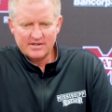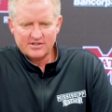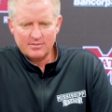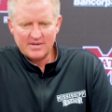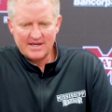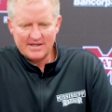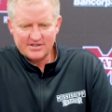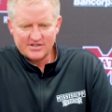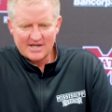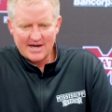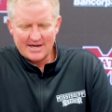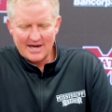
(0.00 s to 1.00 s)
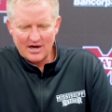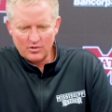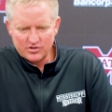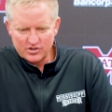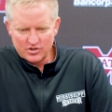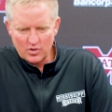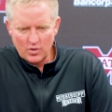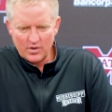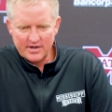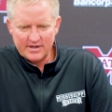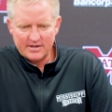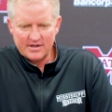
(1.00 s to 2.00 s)
some inside out
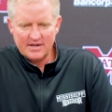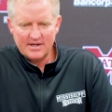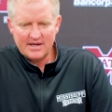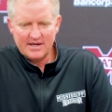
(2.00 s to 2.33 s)
scoring.